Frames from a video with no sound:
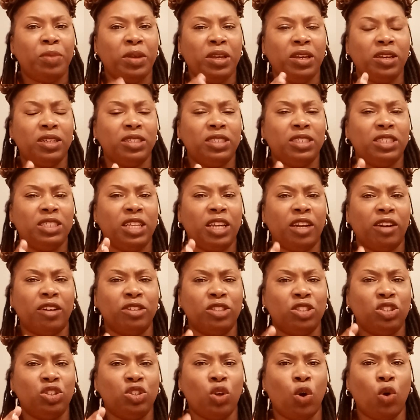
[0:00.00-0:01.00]
because
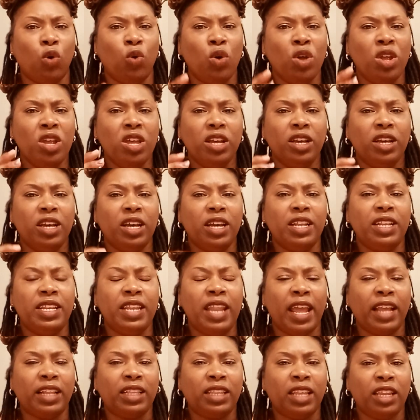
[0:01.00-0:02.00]
they're so
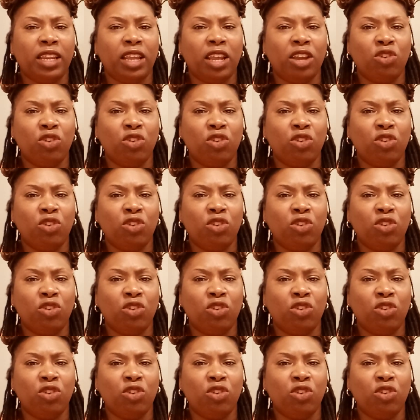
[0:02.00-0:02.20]
connected